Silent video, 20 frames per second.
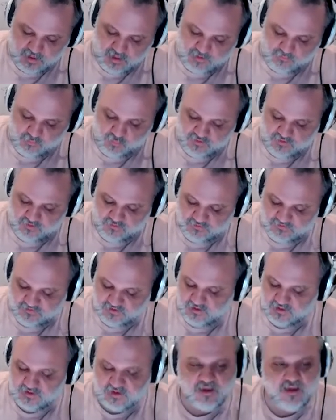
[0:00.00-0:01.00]
I'm
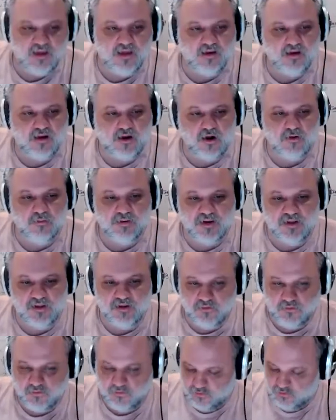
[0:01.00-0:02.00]
reducing a
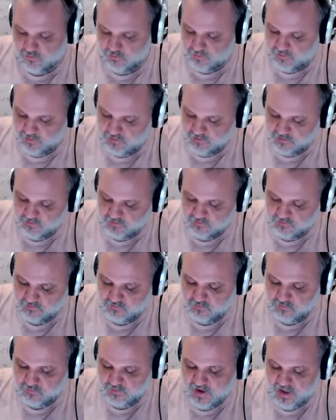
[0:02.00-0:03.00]
carbonyl group
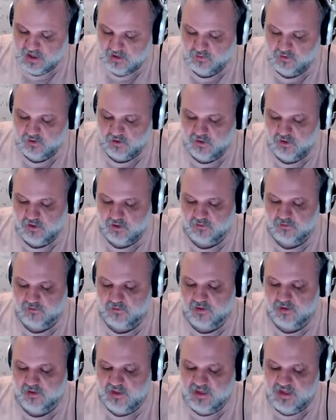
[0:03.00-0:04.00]
to an alcohol.
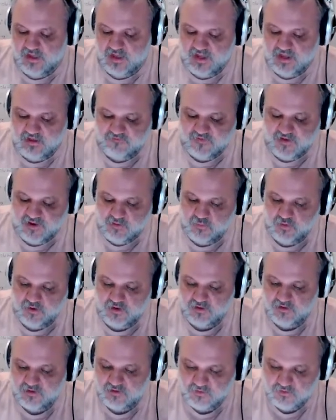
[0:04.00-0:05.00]
If I were to
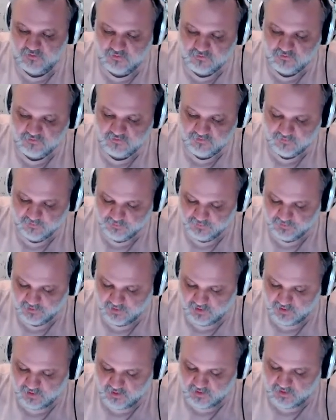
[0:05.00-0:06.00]
use
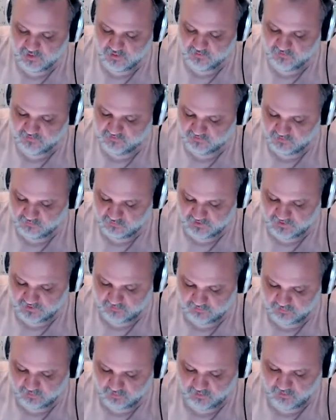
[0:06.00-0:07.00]

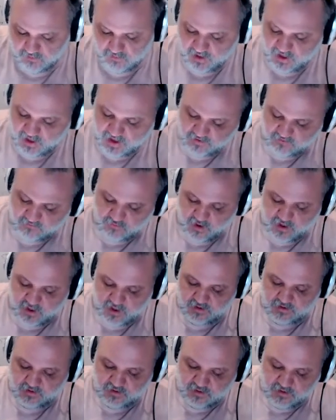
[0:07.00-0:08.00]
sodium
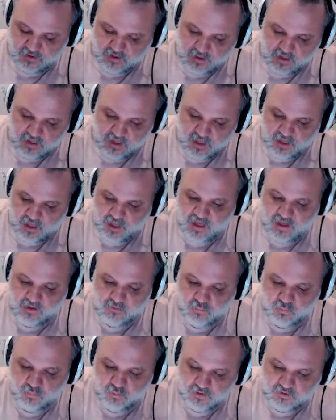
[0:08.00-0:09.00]
borohydride, I
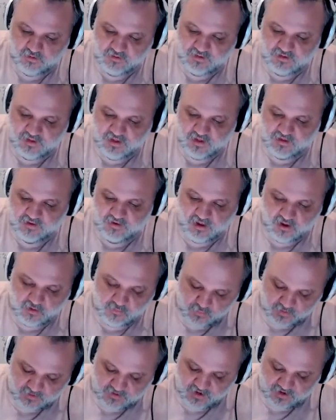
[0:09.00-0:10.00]
would get a
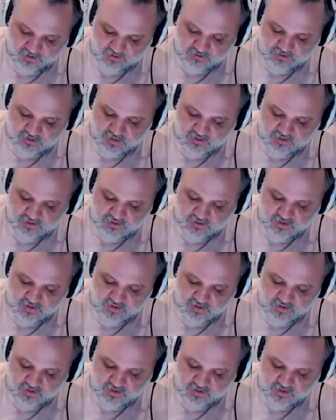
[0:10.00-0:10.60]
reduction